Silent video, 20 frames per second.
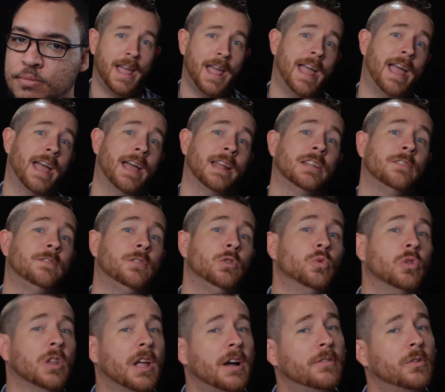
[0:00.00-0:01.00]
And if
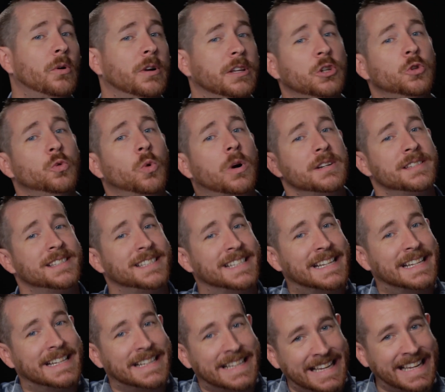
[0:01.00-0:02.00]
you love what you are
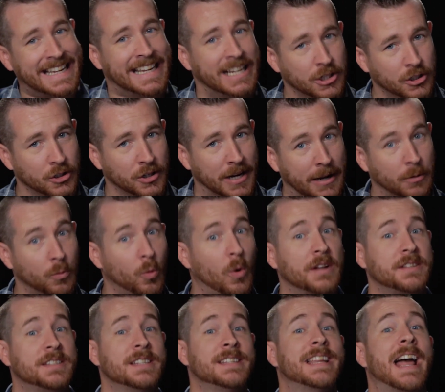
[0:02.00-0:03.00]
seeing here and
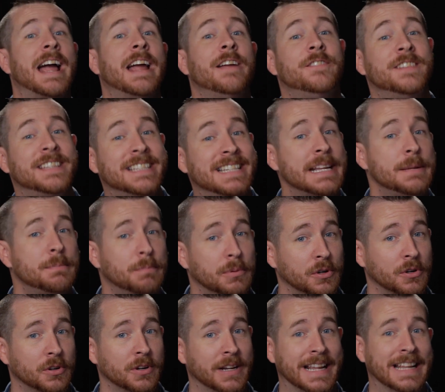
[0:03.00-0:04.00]
want to dive
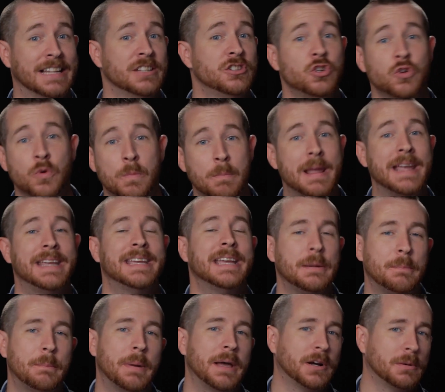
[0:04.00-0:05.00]
deeper into
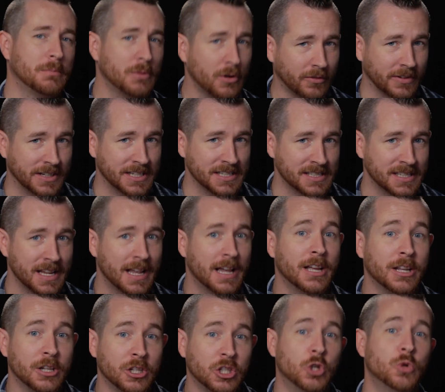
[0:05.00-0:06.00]
making better movies,
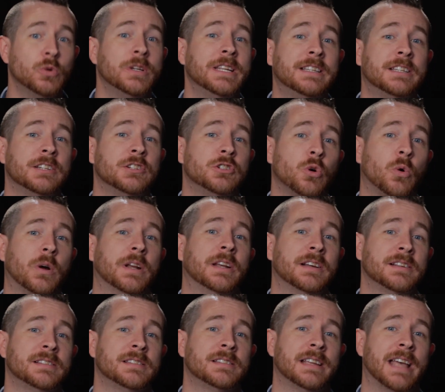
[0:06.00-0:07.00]
you need to join
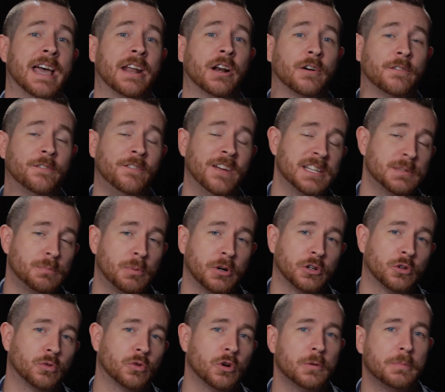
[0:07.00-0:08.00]
us at our
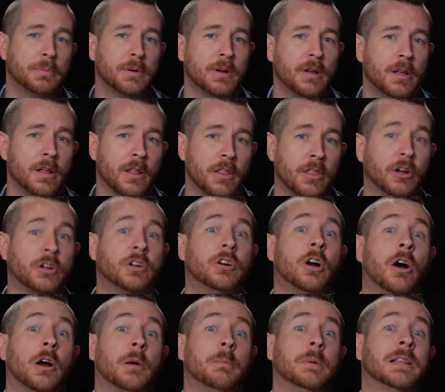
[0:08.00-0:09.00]
Facebook group, The
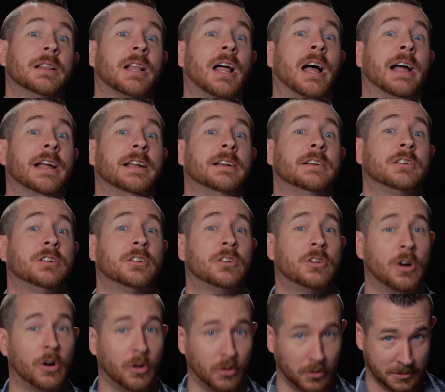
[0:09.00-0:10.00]
Kármán Line
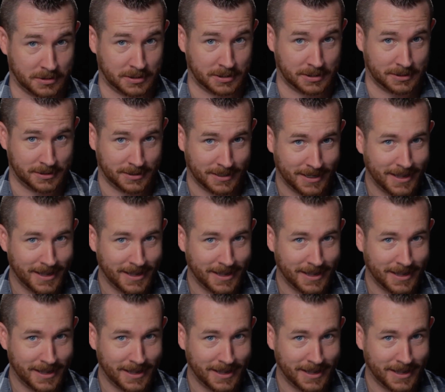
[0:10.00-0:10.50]
Cult.